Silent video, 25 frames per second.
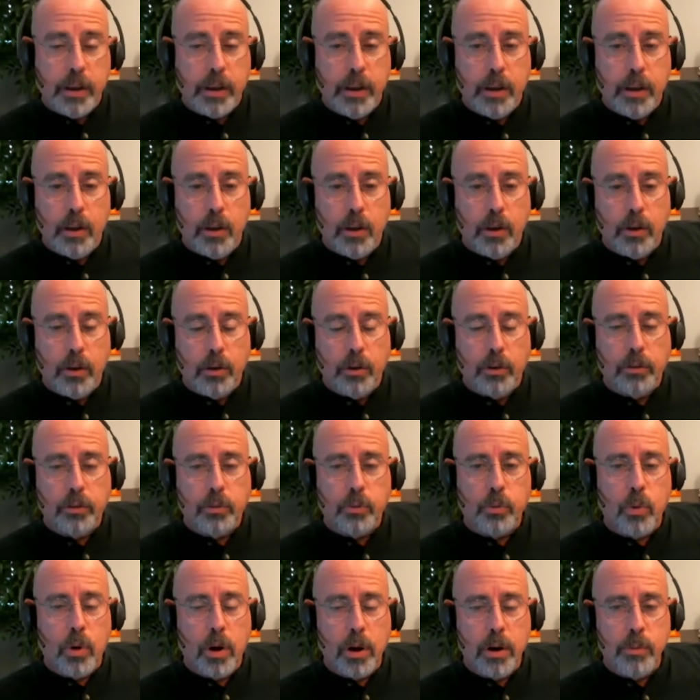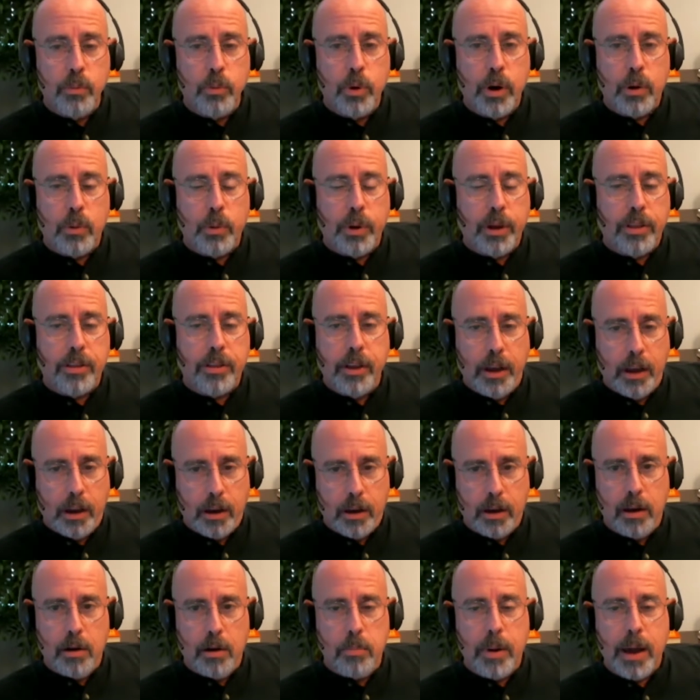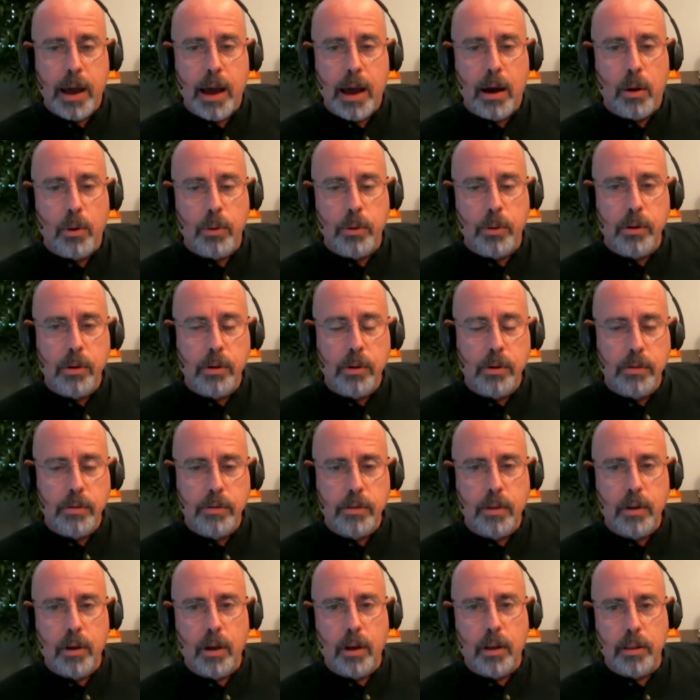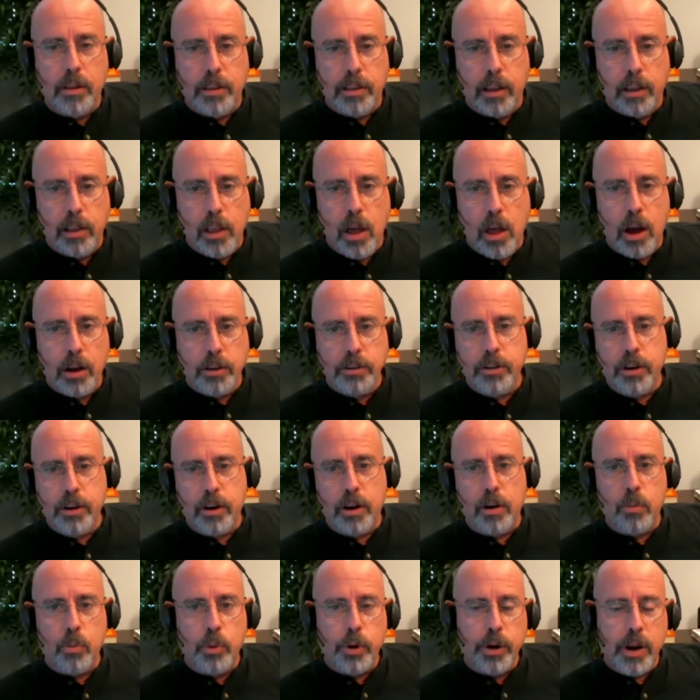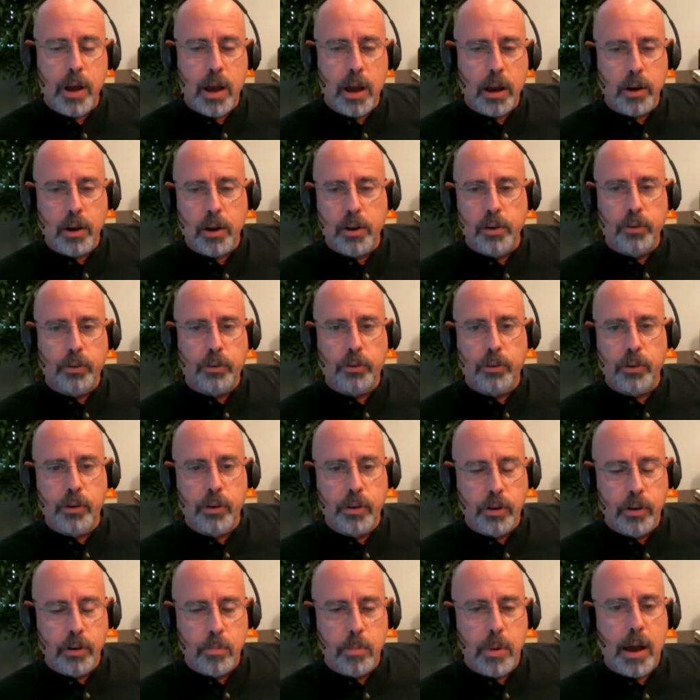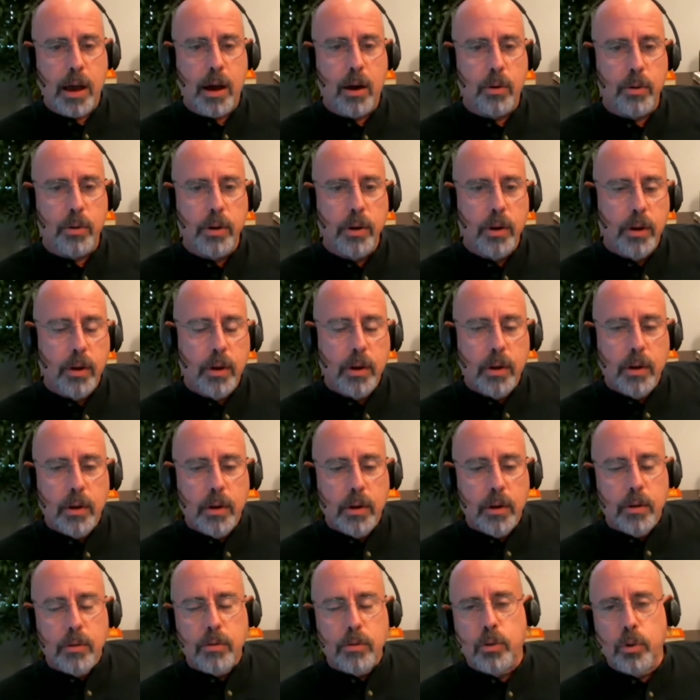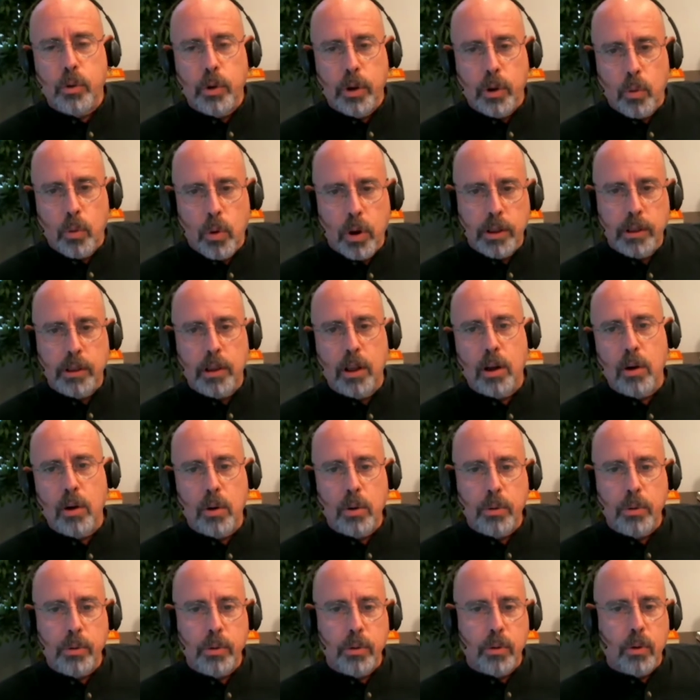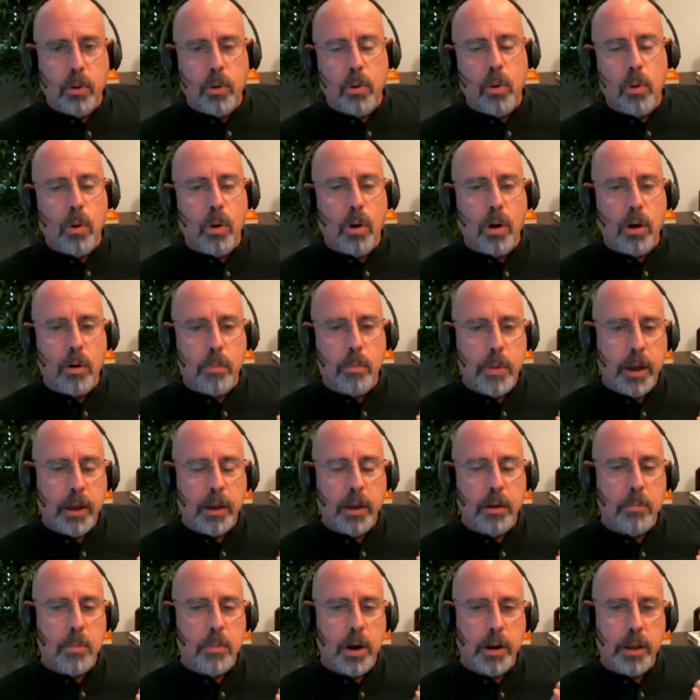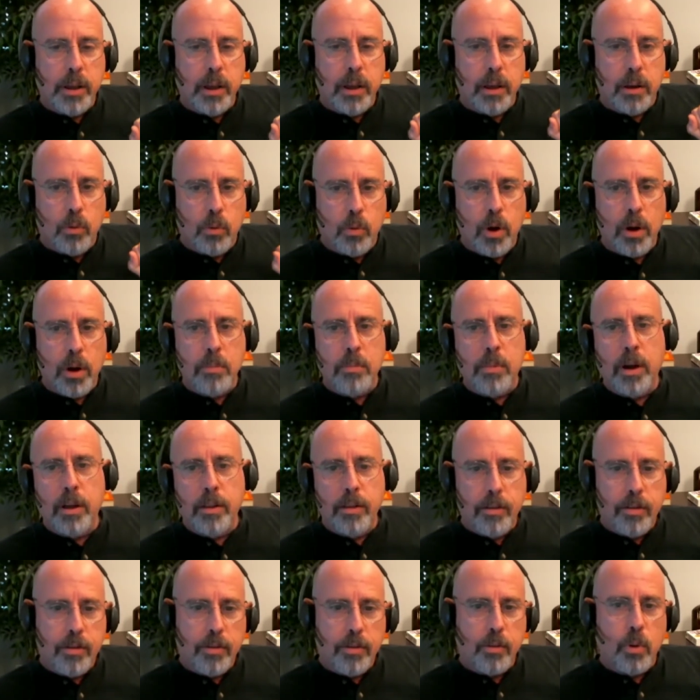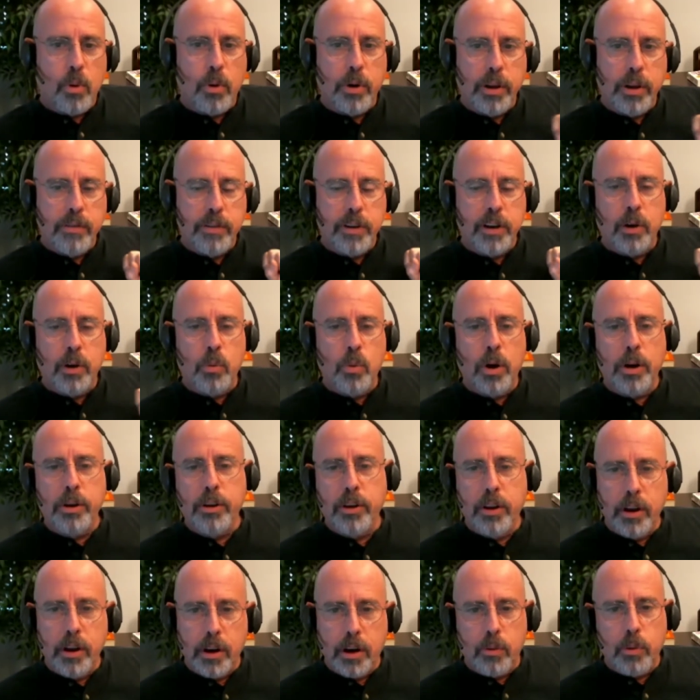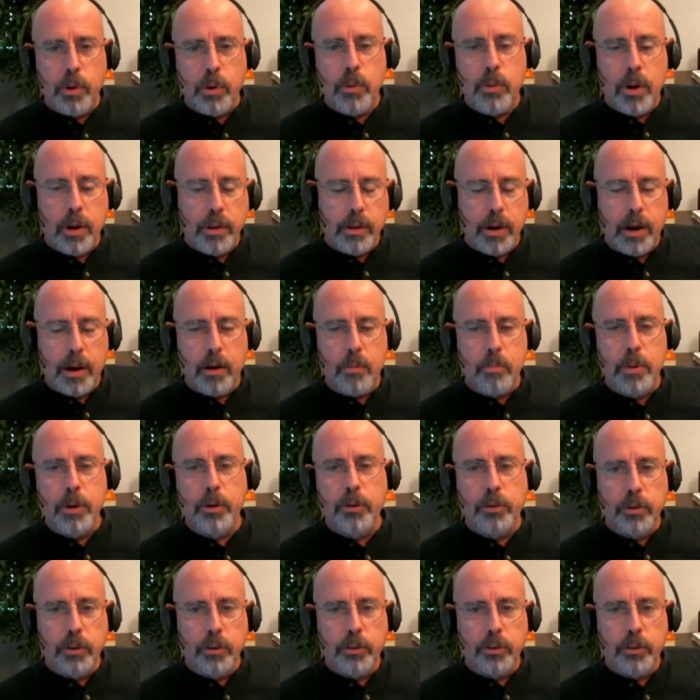is one where we think about the long term. We're not concerned about doing one loan or making money in 1 month or even in 1 year. We want our business